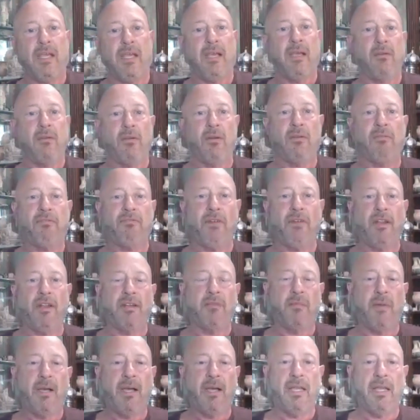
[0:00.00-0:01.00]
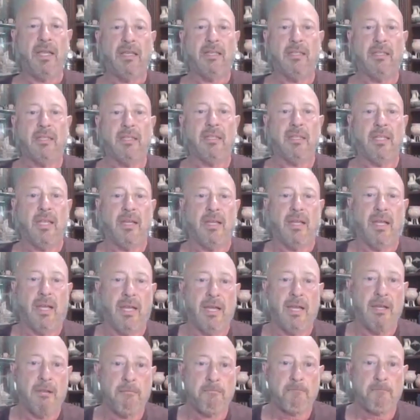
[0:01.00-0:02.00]
An old friend of mine,
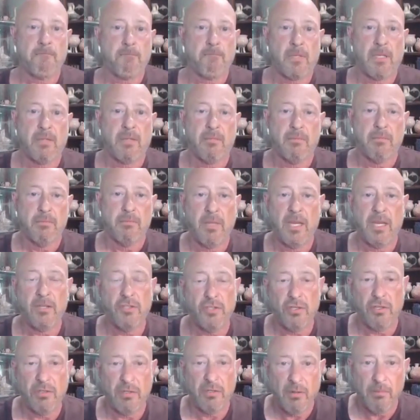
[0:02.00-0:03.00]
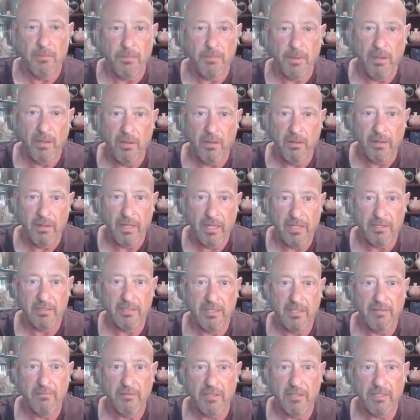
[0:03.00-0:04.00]
um, Major Paul
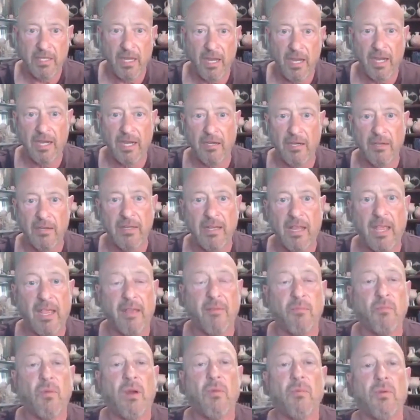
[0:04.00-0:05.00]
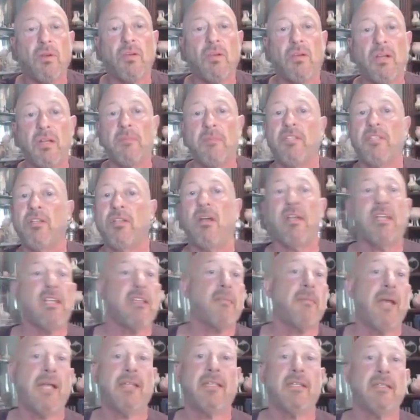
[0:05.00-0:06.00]
Hesse, retired, and what we're going to be
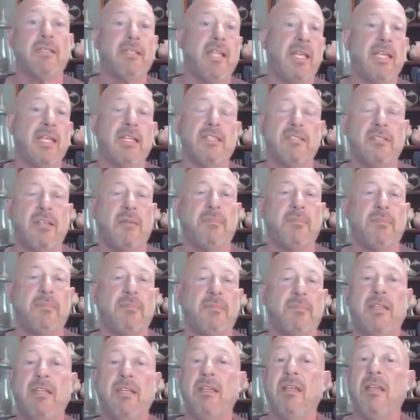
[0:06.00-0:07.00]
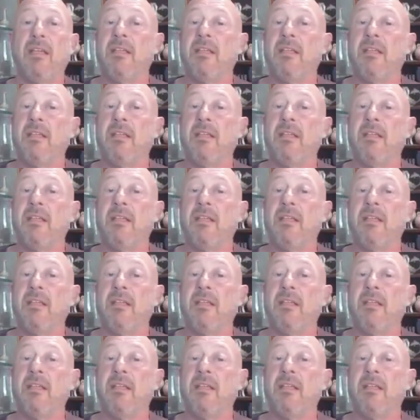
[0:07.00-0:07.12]
talking about today is something